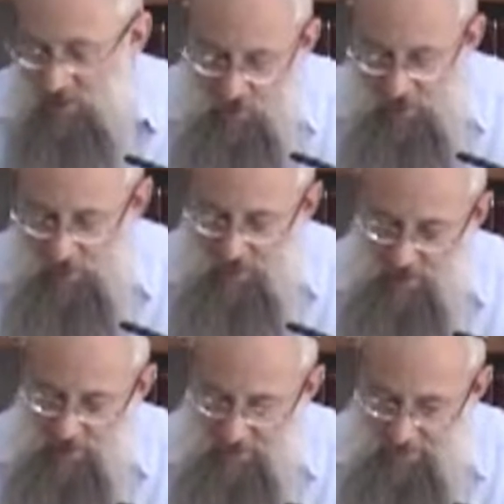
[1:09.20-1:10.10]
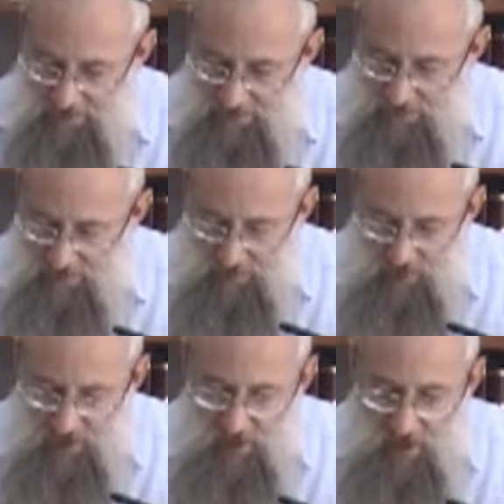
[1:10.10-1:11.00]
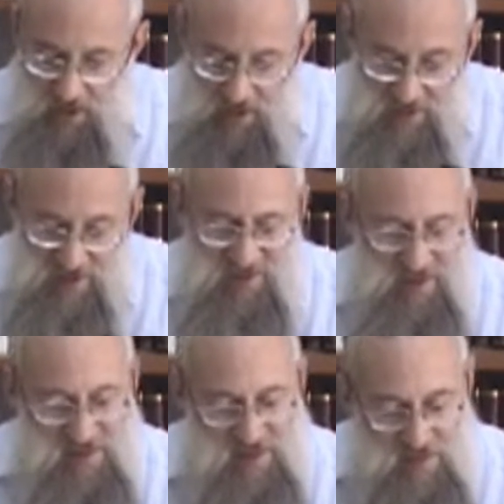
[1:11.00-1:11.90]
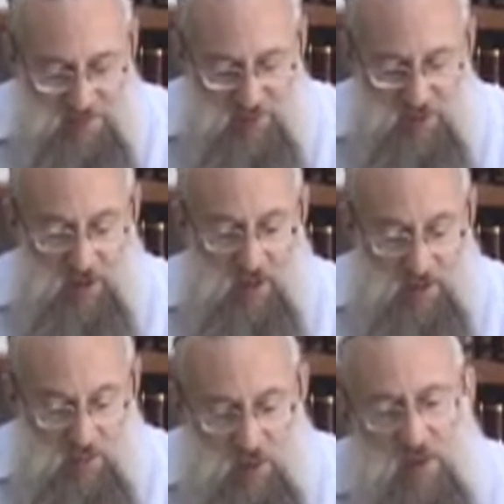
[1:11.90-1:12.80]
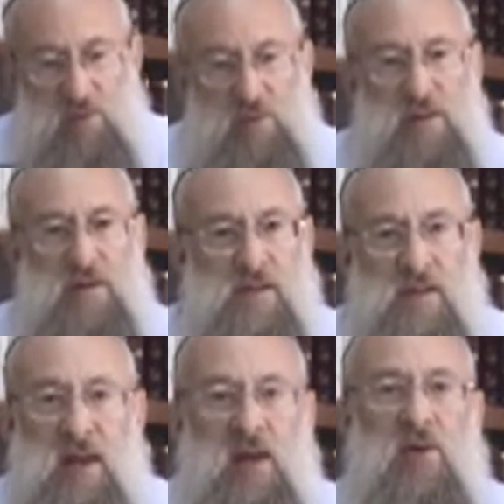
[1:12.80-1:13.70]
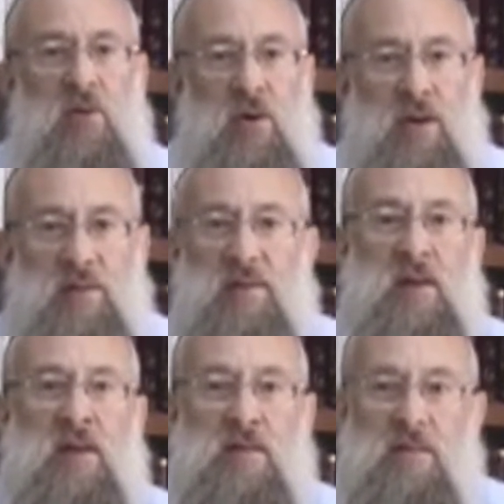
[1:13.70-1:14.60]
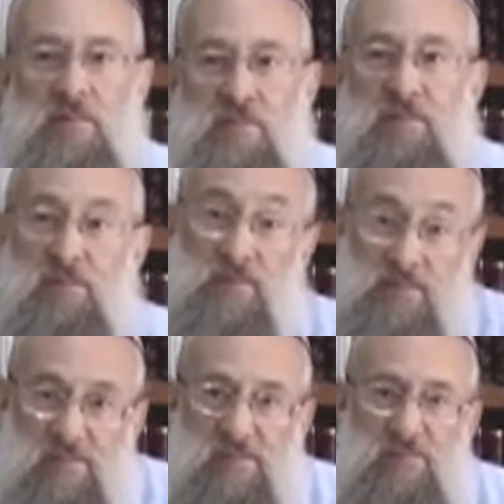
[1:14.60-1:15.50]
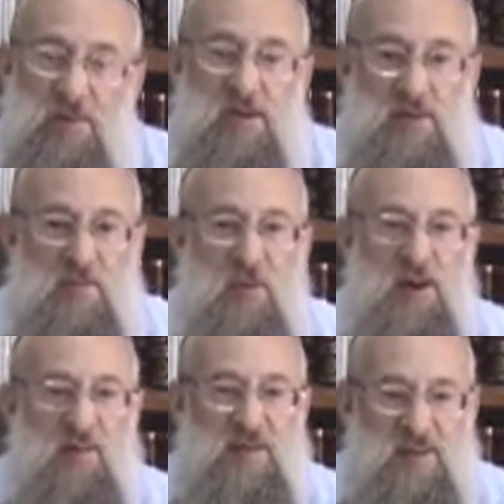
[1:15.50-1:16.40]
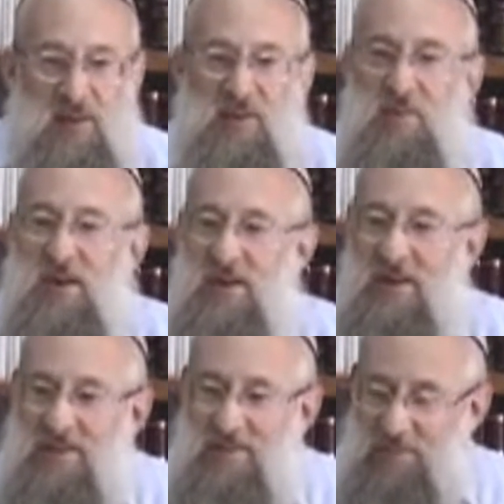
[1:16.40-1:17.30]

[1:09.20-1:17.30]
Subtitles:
of the world on the other. And he doesn't accept the way the world is. He can't go on. He just can't be one of the, you know, to be in,